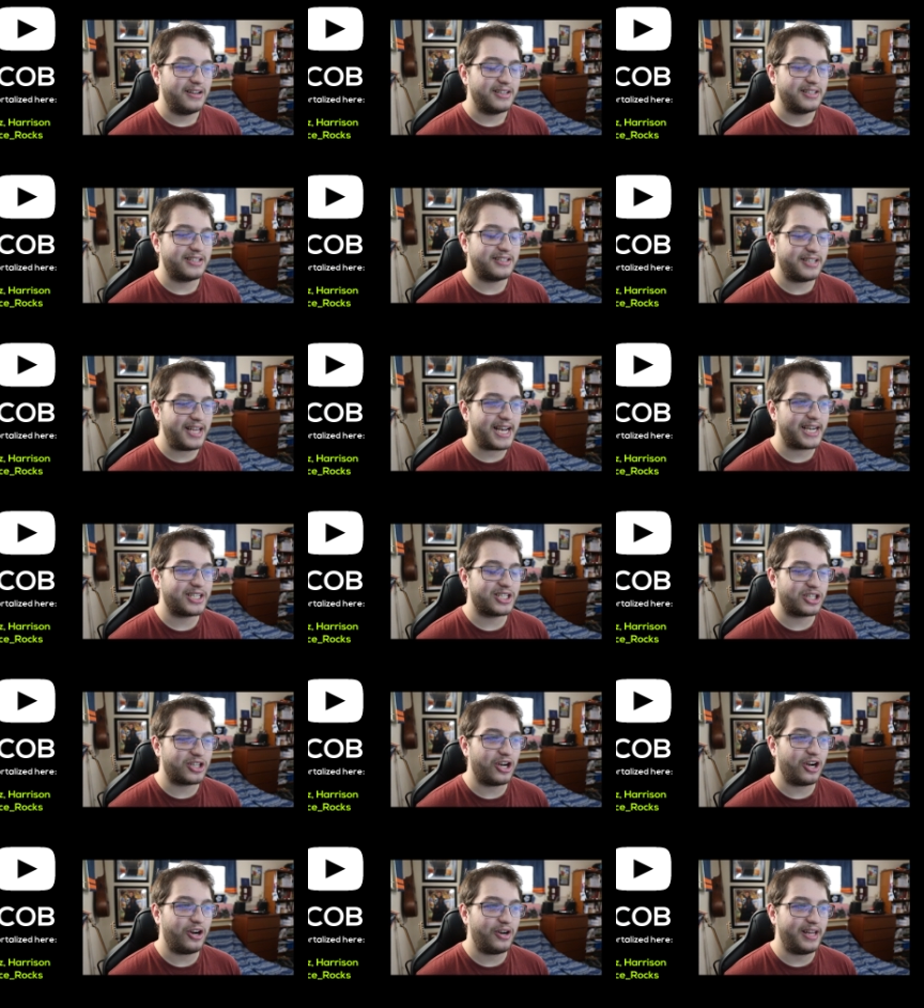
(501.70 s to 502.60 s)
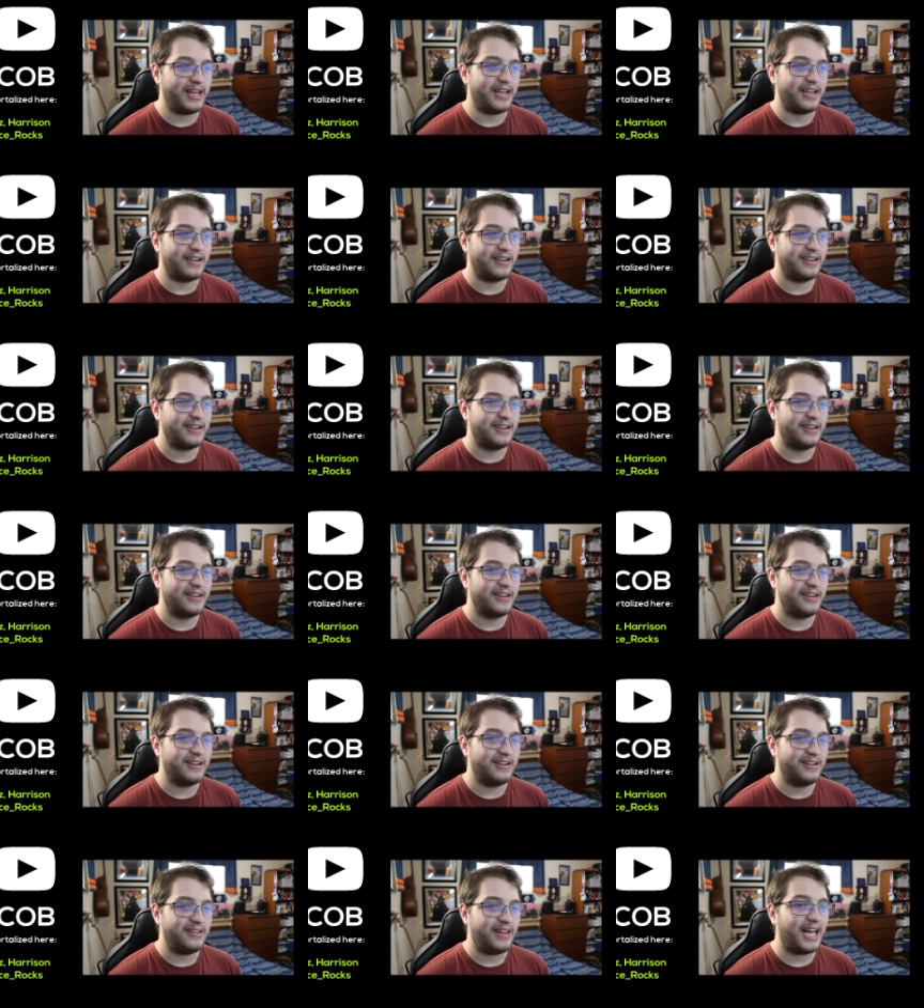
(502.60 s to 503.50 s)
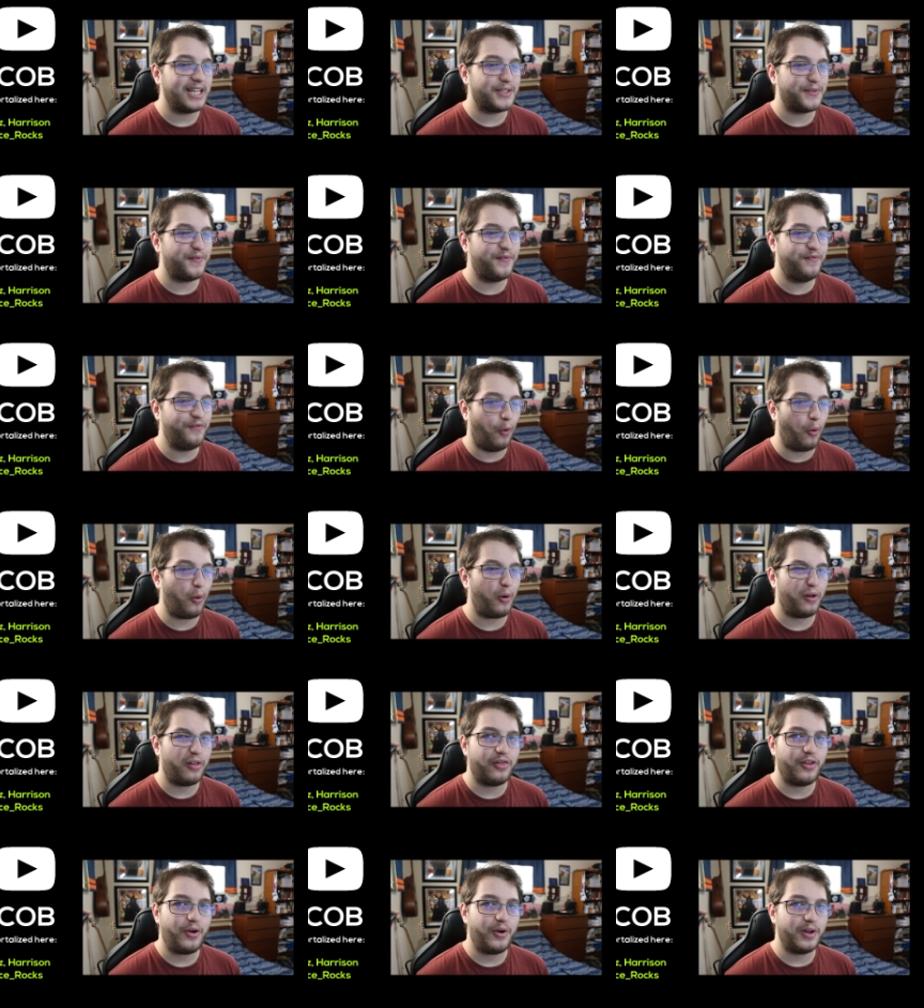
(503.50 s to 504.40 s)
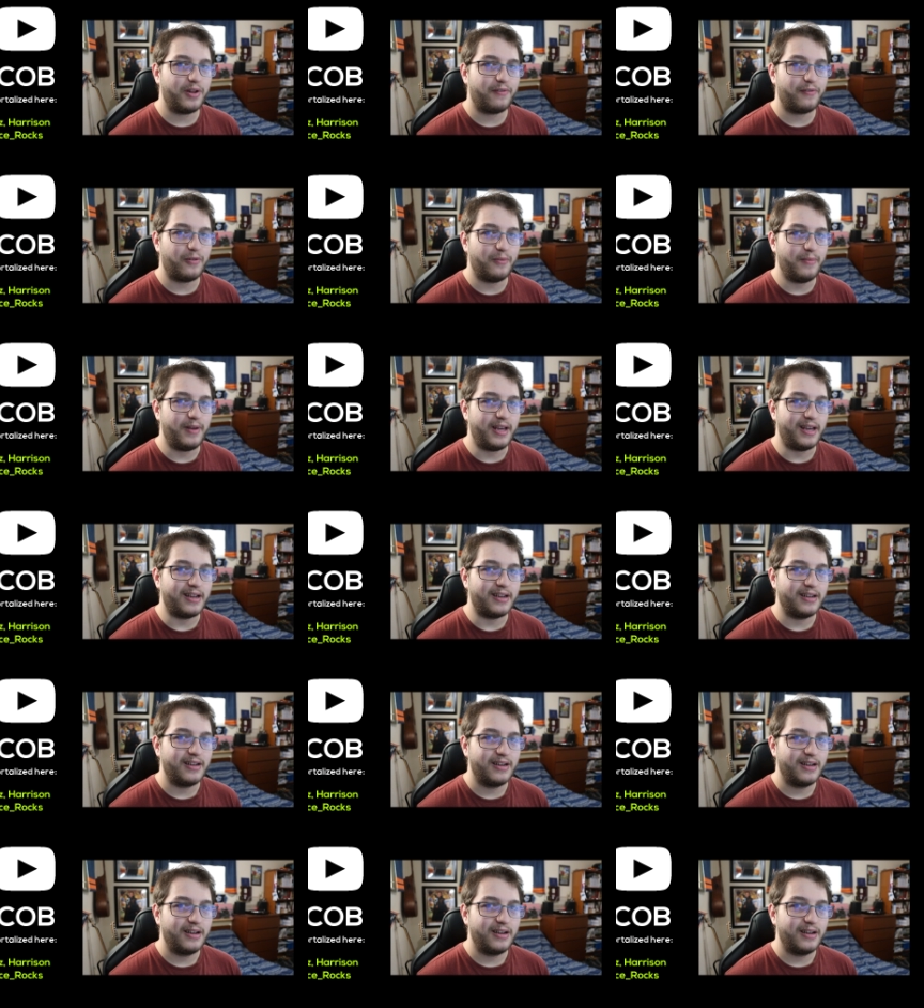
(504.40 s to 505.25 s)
6:30. That's 4:30 for me.